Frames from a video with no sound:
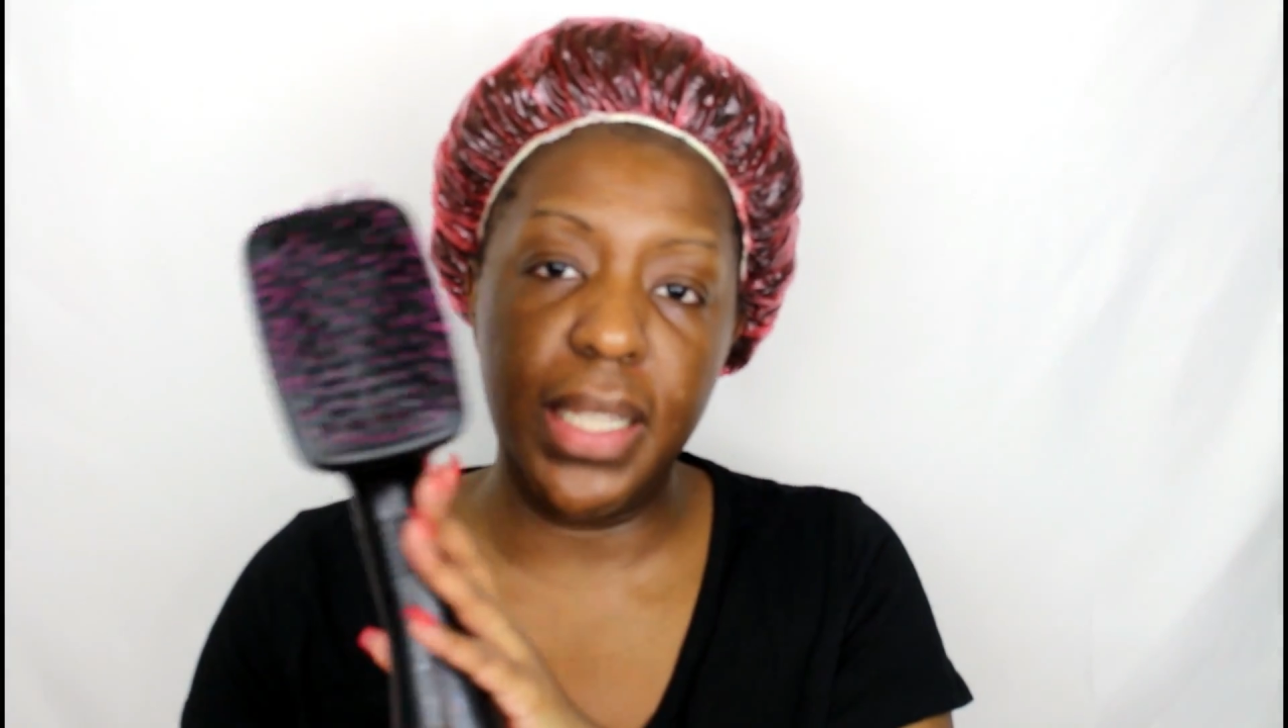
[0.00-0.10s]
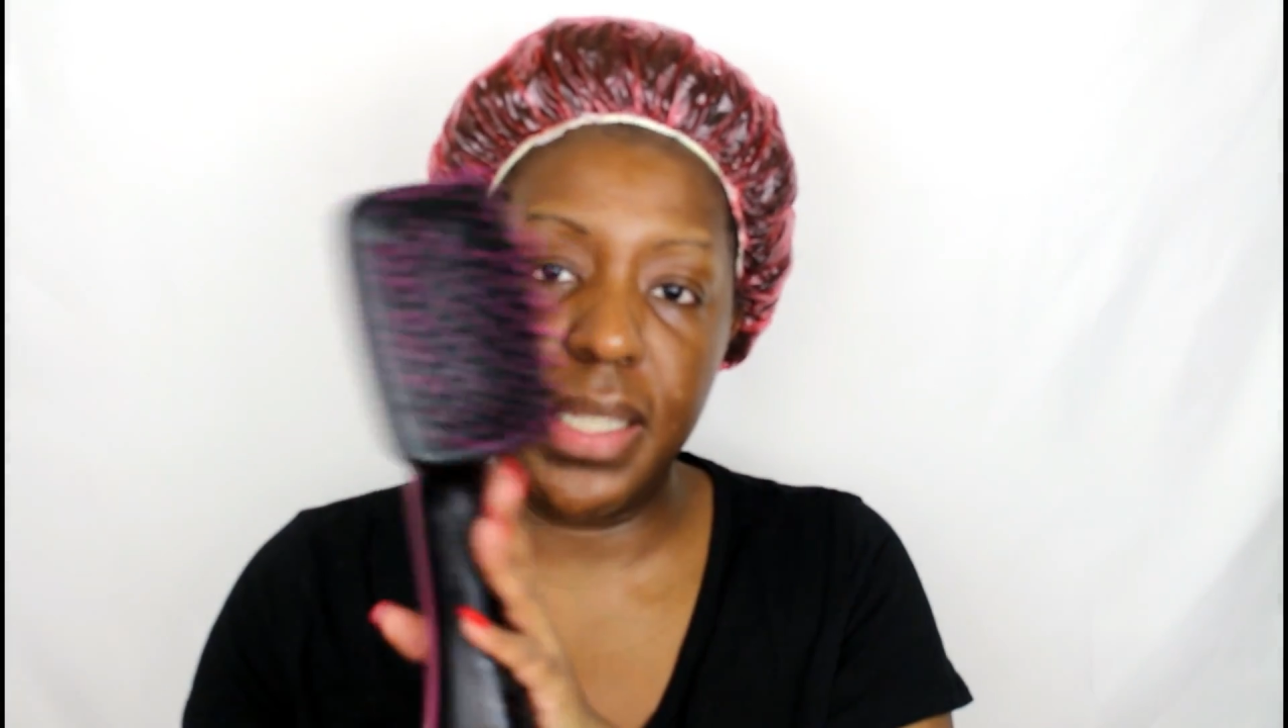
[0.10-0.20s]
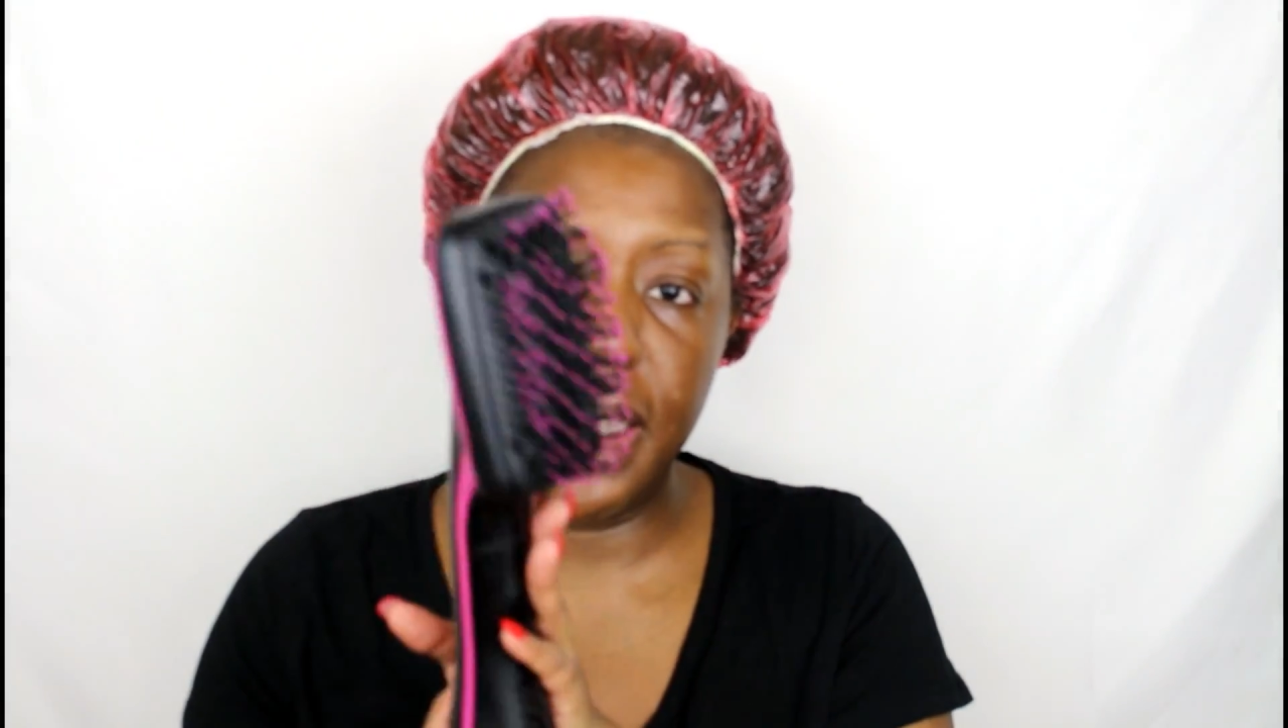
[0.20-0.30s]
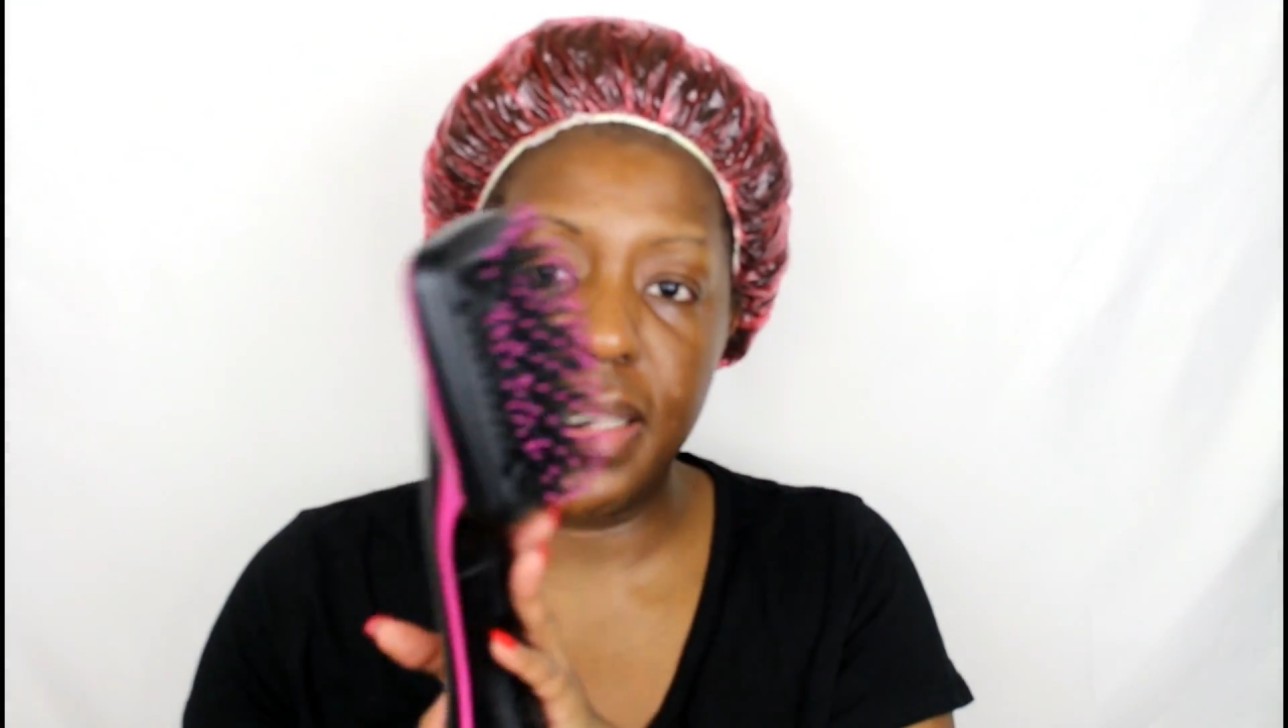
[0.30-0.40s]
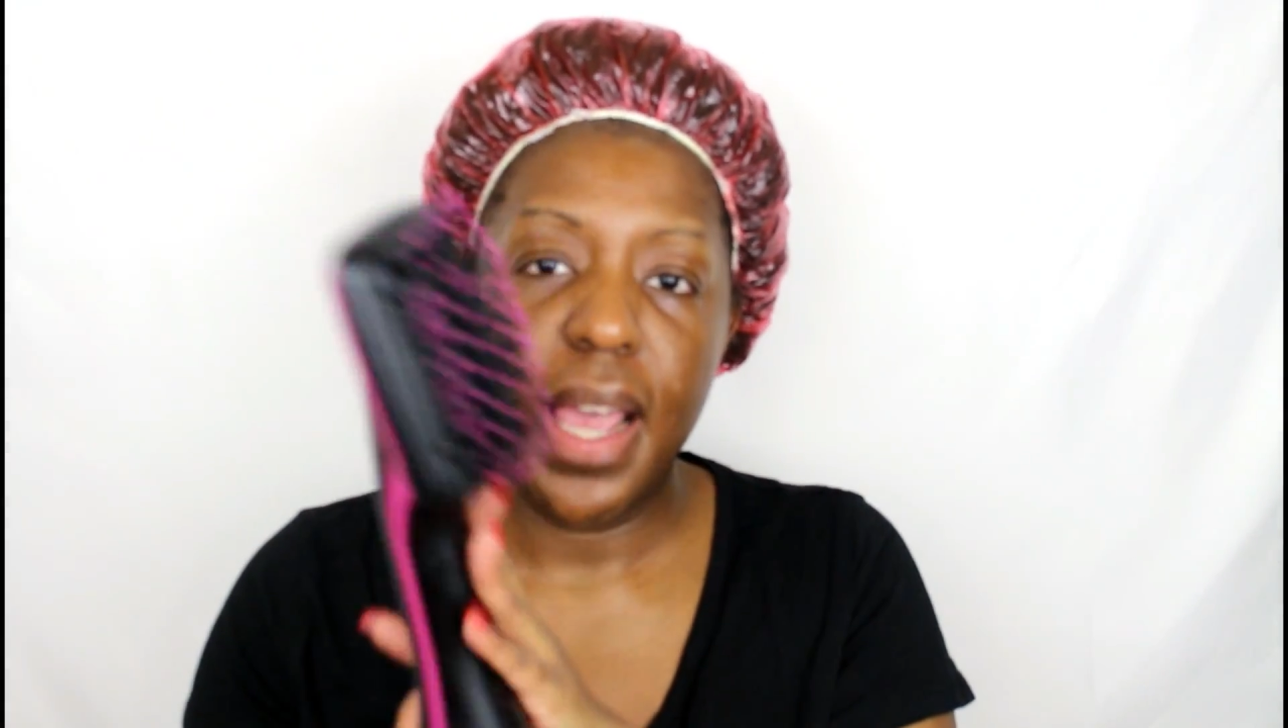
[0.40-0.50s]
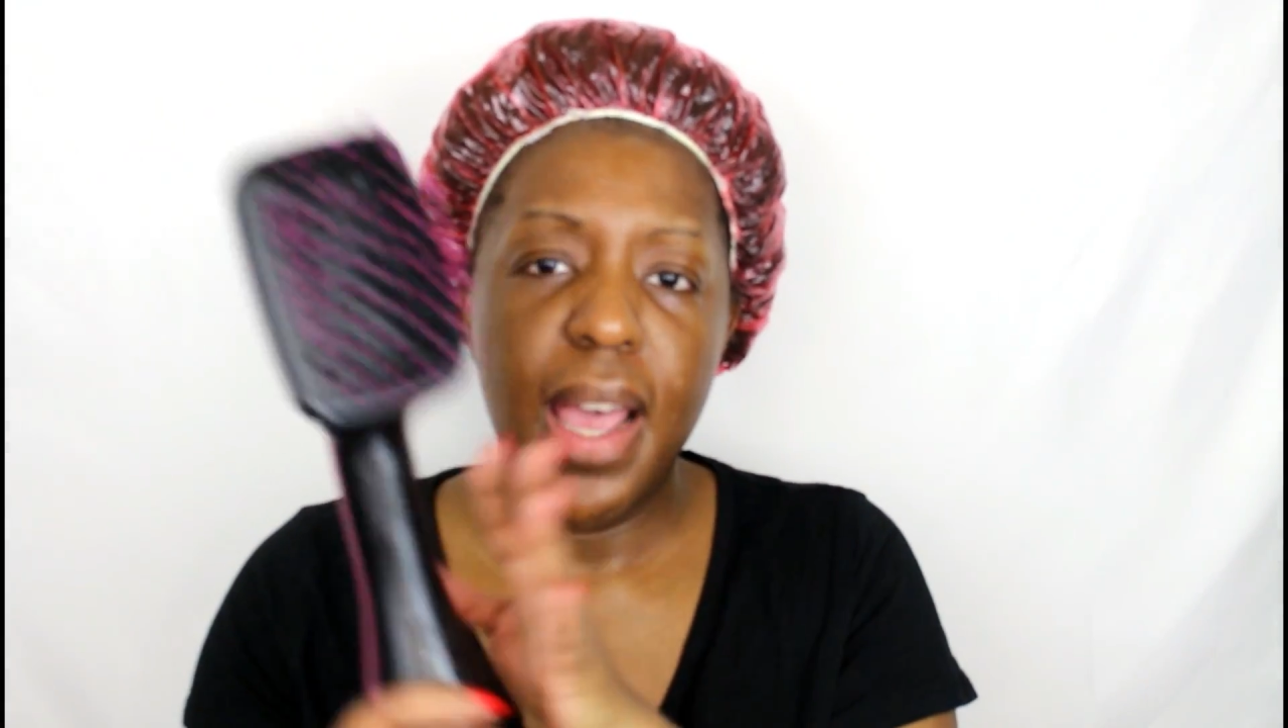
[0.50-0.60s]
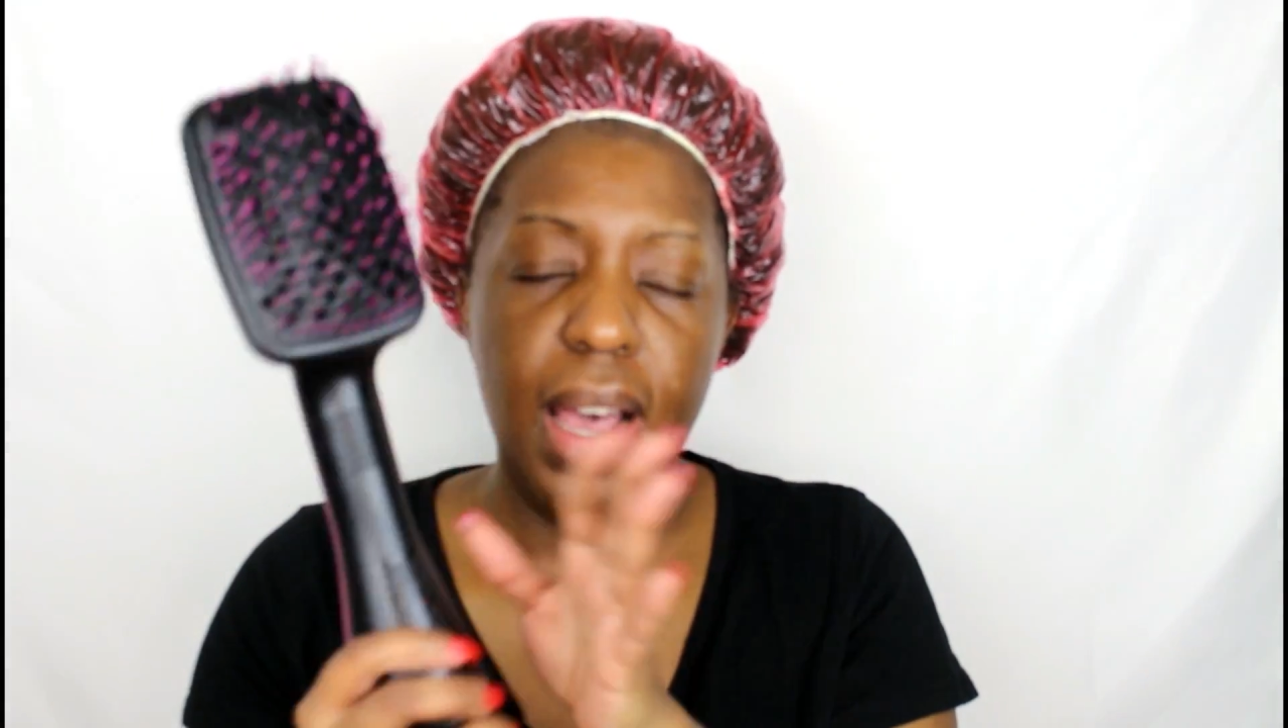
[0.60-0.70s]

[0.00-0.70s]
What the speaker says: This is